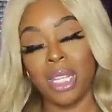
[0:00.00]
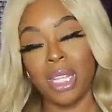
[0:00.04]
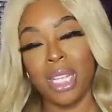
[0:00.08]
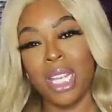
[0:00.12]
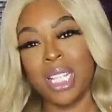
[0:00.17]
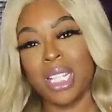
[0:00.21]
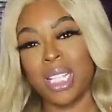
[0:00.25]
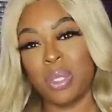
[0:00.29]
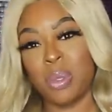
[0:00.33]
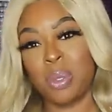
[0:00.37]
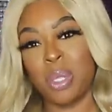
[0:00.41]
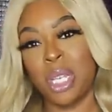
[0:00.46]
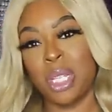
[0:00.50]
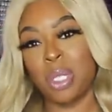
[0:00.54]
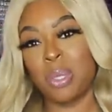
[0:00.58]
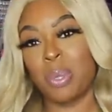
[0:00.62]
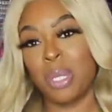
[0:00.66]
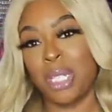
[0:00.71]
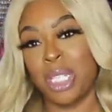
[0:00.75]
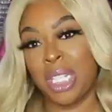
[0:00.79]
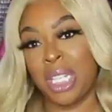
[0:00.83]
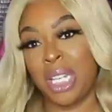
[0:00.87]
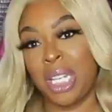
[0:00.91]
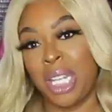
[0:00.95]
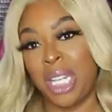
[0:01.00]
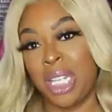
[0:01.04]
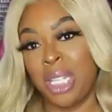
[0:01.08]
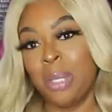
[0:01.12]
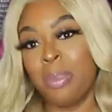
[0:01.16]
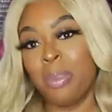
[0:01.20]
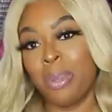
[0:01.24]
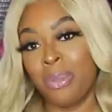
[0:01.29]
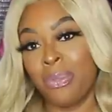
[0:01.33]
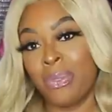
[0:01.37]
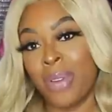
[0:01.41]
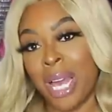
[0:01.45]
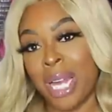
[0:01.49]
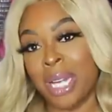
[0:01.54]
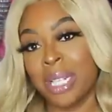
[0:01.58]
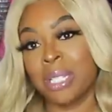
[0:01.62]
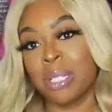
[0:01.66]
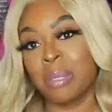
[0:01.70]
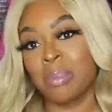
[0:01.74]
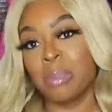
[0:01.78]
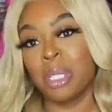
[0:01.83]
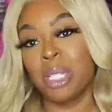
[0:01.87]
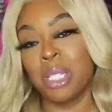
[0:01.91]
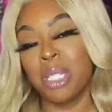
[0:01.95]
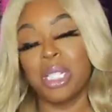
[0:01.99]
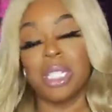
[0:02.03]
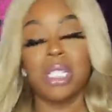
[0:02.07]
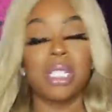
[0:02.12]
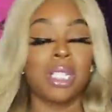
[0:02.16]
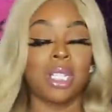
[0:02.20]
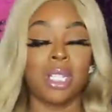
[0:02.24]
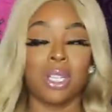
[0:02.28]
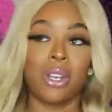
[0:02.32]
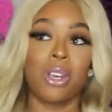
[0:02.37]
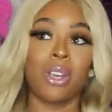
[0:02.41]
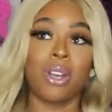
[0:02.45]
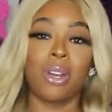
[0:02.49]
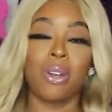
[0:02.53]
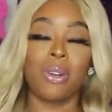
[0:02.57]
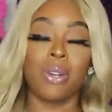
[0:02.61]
that's that's what you need you be finding some goodies in there